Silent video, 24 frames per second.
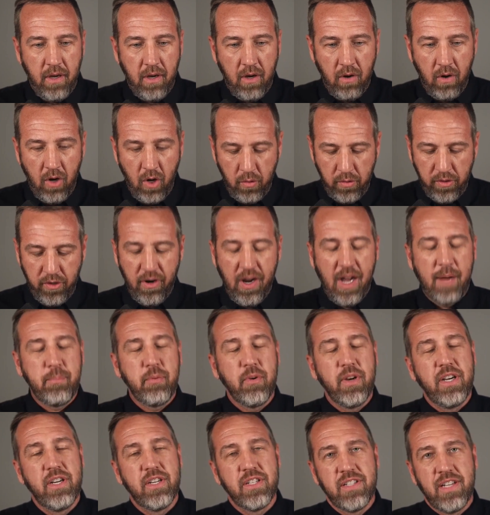owner
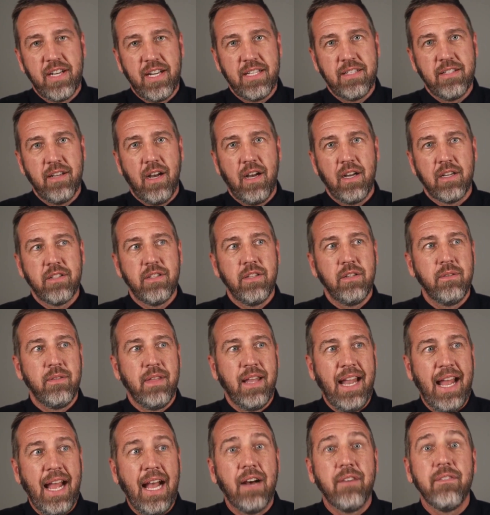operators that I talk to
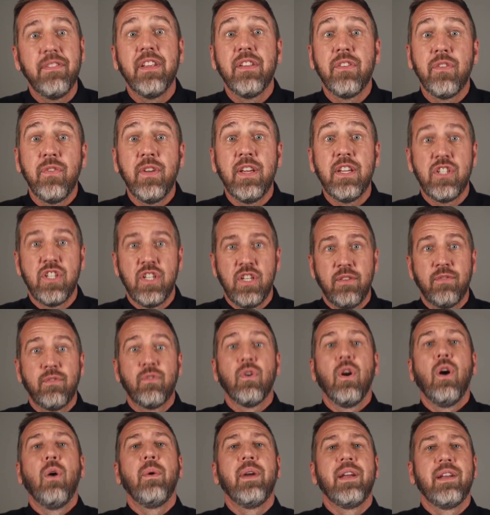that have this vision of
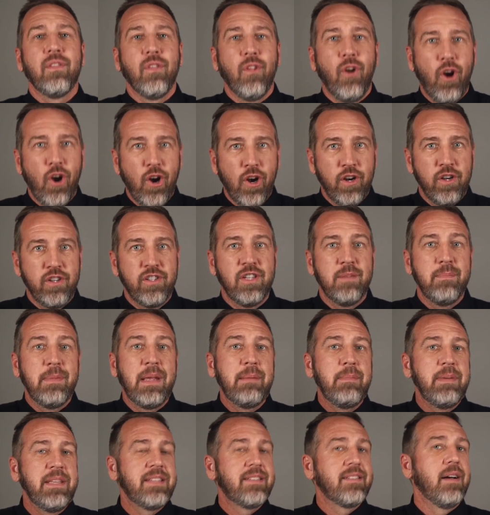growing large and
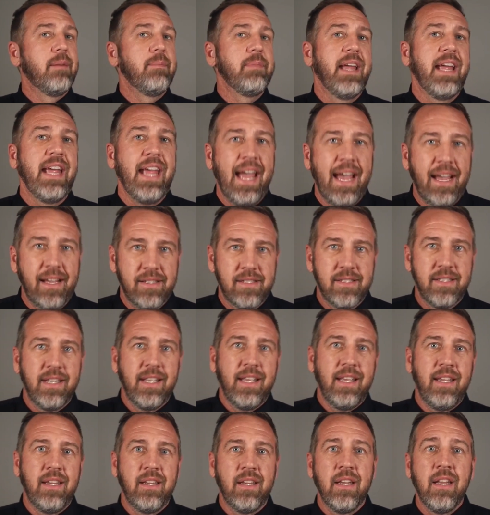maybe someday
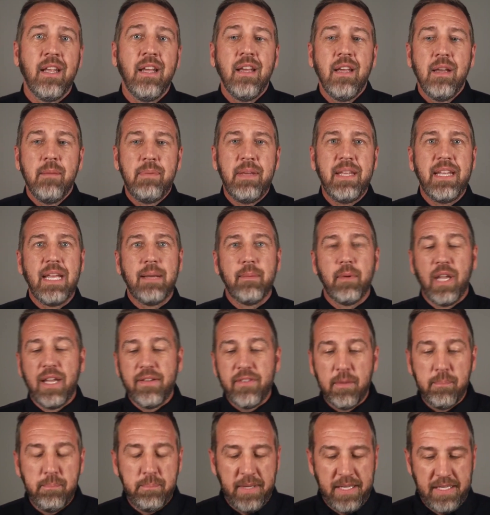exiting and being able to have
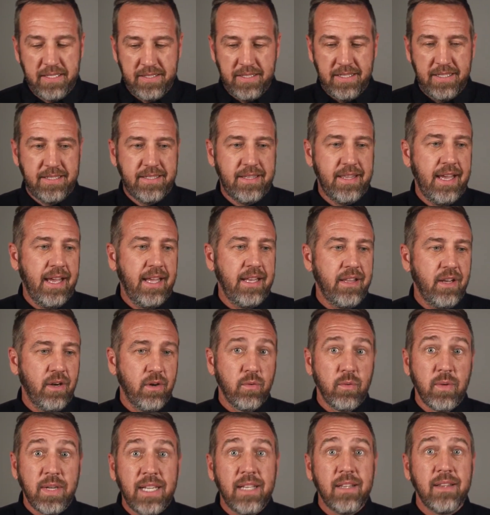a business that they're
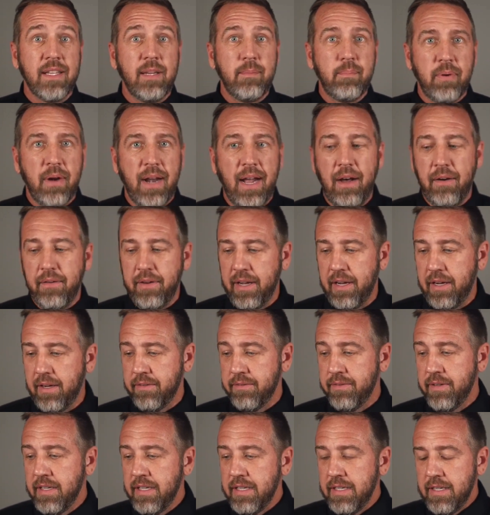really proud of.
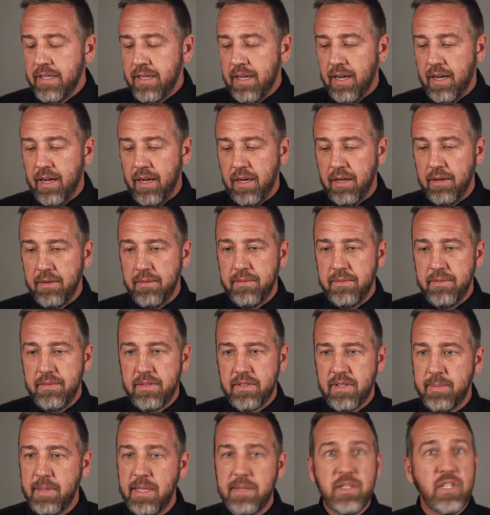
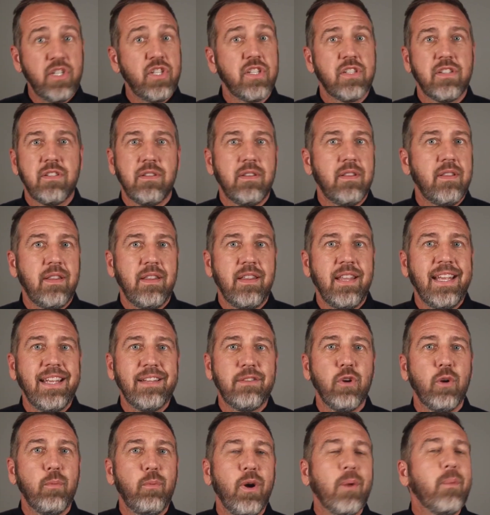Sometimes they get
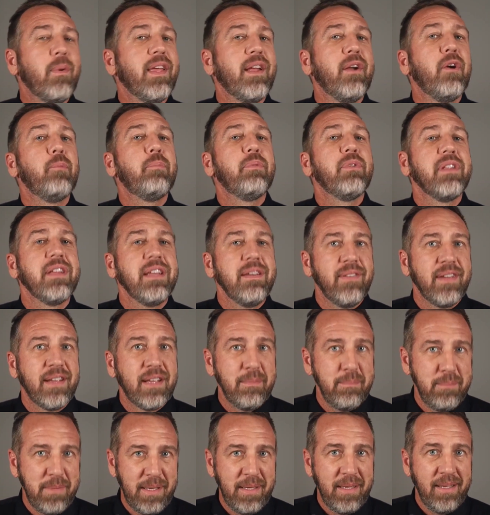to a point where they don't believe it
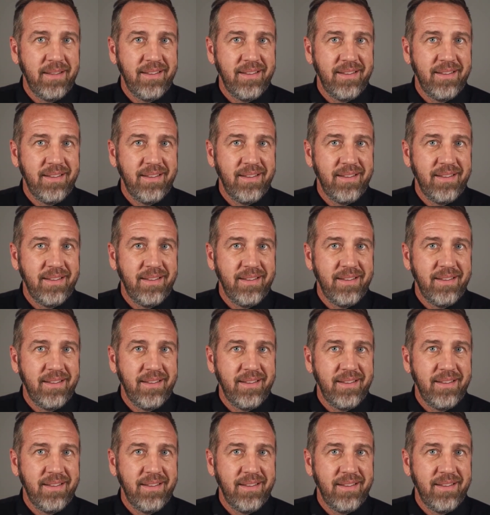can be